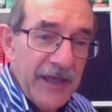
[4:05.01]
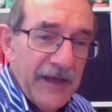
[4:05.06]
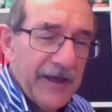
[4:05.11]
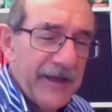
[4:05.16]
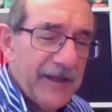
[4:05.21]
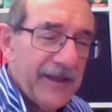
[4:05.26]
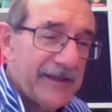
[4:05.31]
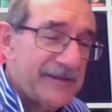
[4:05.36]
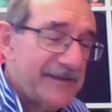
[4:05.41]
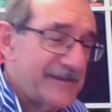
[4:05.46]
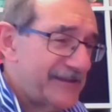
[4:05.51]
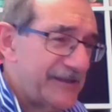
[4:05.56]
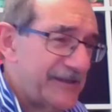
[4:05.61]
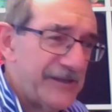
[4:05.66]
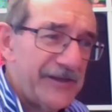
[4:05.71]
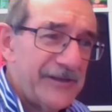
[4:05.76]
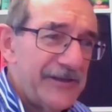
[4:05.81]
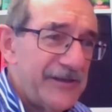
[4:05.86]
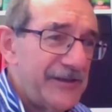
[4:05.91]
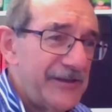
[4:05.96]
and
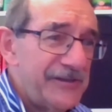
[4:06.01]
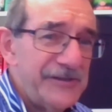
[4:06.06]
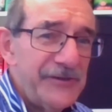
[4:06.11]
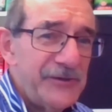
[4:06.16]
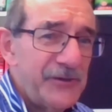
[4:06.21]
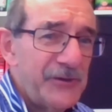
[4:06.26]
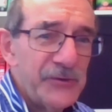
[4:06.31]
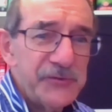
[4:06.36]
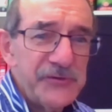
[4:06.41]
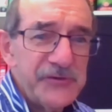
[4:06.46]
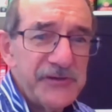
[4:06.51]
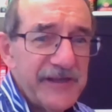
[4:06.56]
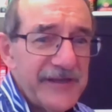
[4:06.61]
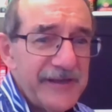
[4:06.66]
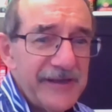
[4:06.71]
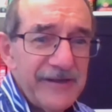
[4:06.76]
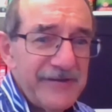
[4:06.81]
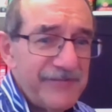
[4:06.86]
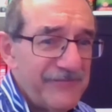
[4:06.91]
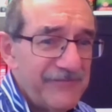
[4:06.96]
you couldn't
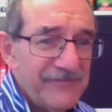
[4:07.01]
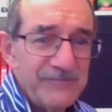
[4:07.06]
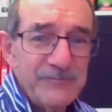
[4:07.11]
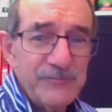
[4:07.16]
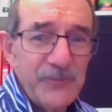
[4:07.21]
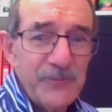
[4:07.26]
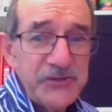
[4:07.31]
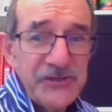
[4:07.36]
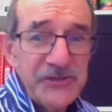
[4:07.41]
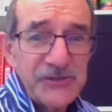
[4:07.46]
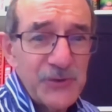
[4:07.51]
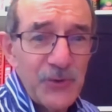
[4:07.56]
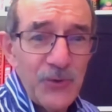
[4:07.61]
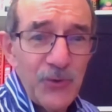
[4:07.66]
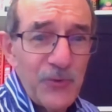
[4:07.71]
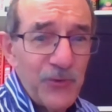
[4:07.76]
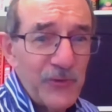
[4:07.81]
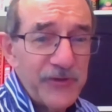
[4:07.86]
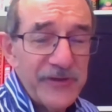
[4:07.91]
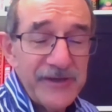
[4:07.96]
hear much at all.